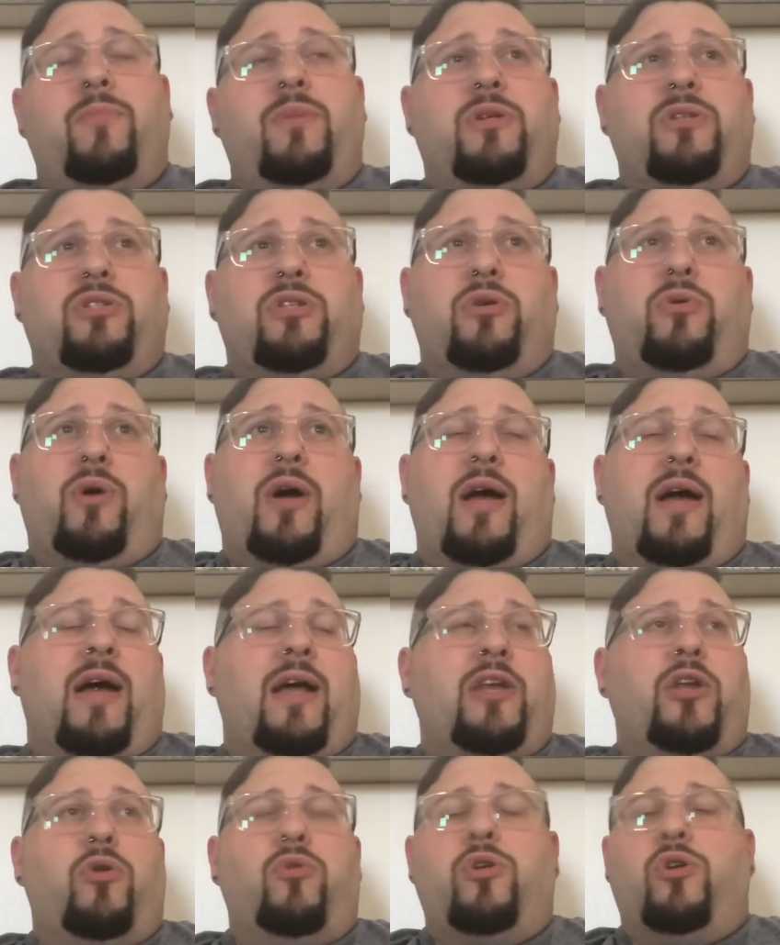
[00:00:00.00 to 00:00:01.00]
So I
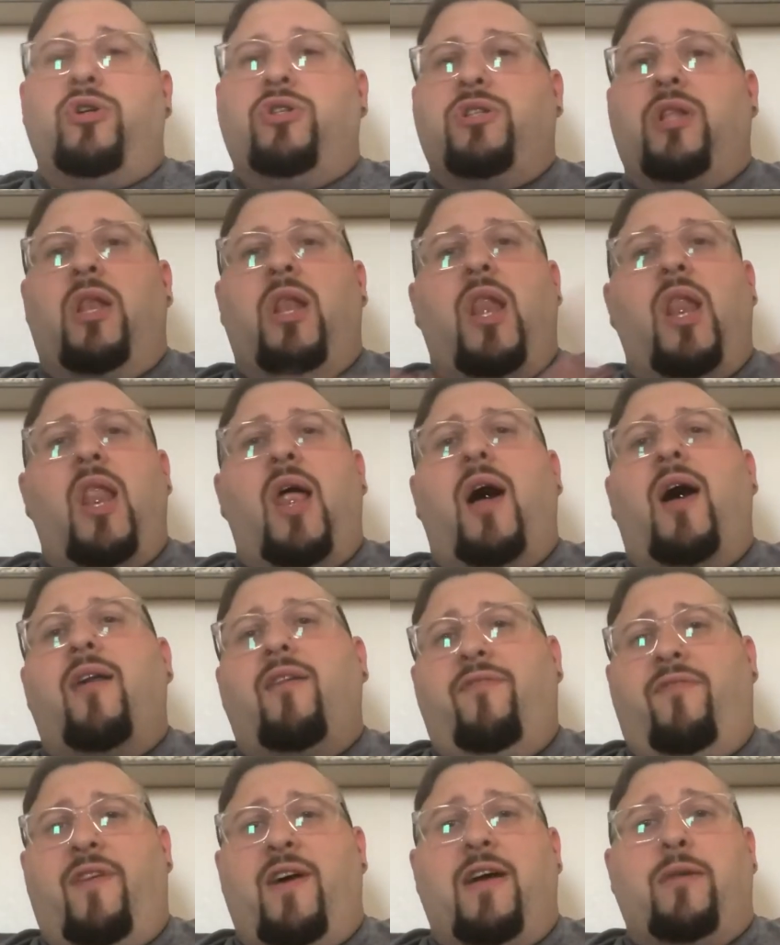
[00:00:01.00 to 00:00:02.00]
know there's a lot
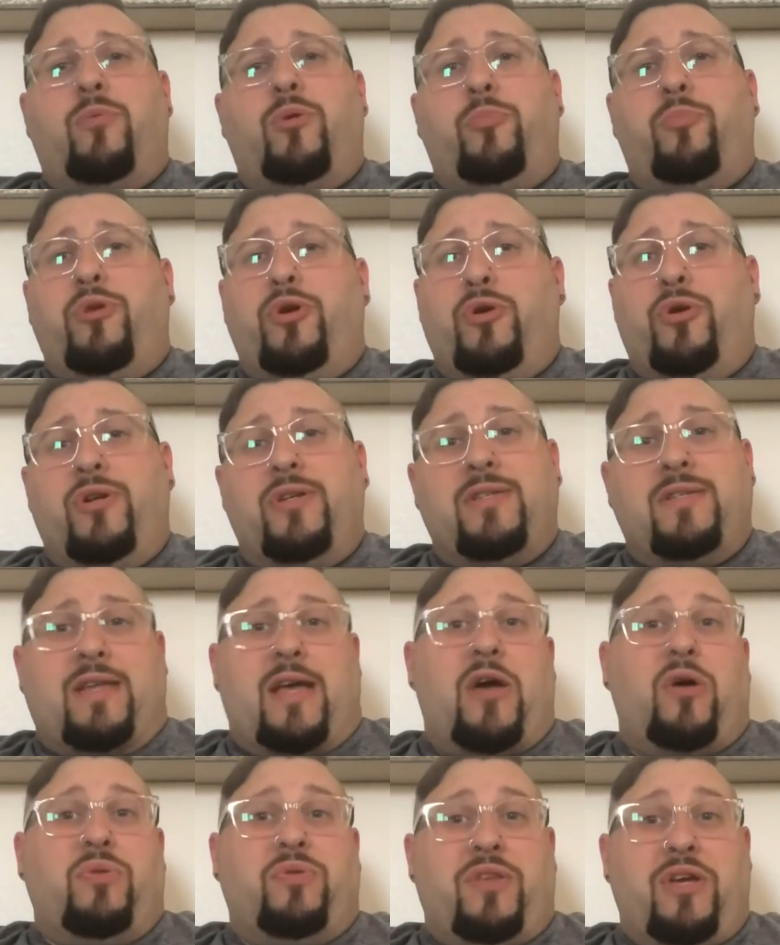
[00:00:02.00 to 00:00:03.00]
of fiber purists
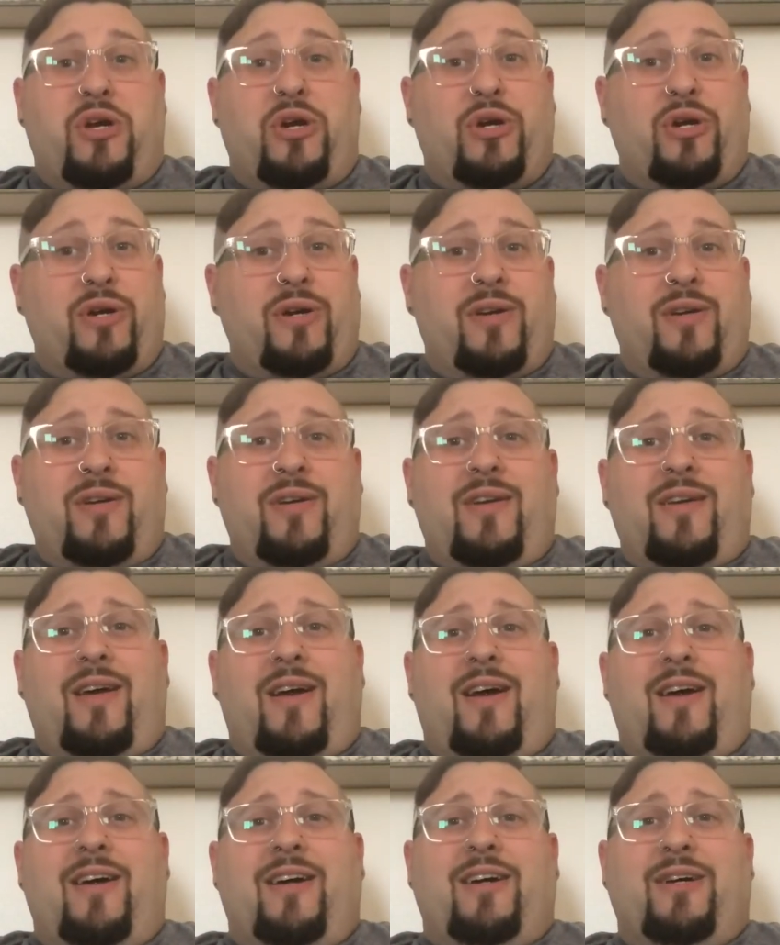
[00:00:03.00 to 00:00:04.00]
out there
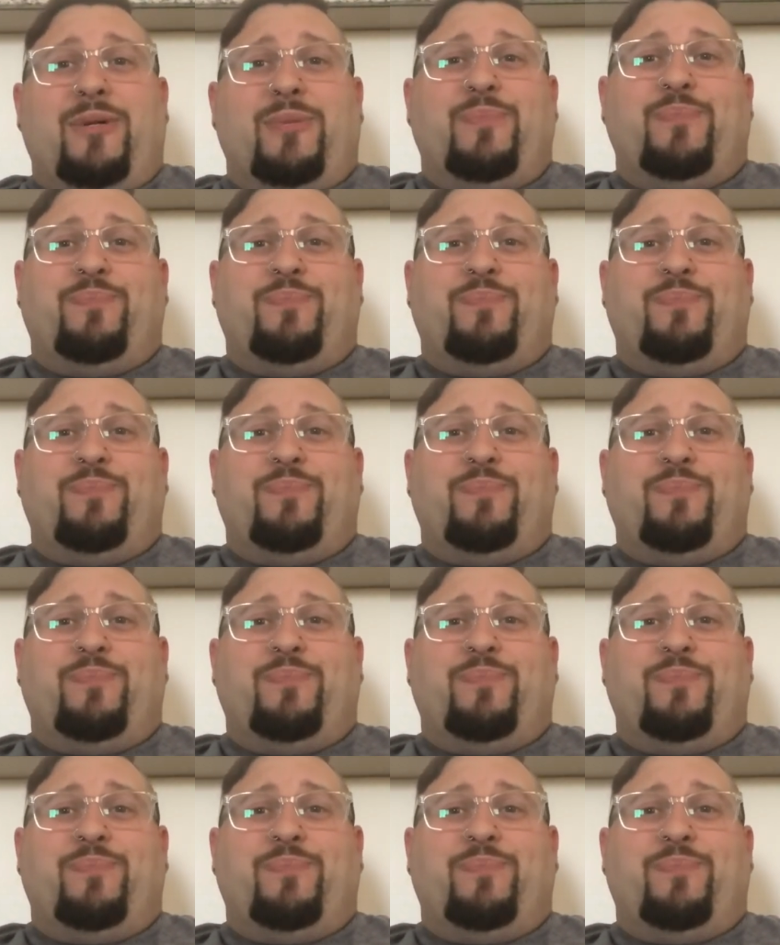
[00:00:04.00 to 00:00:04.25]
um,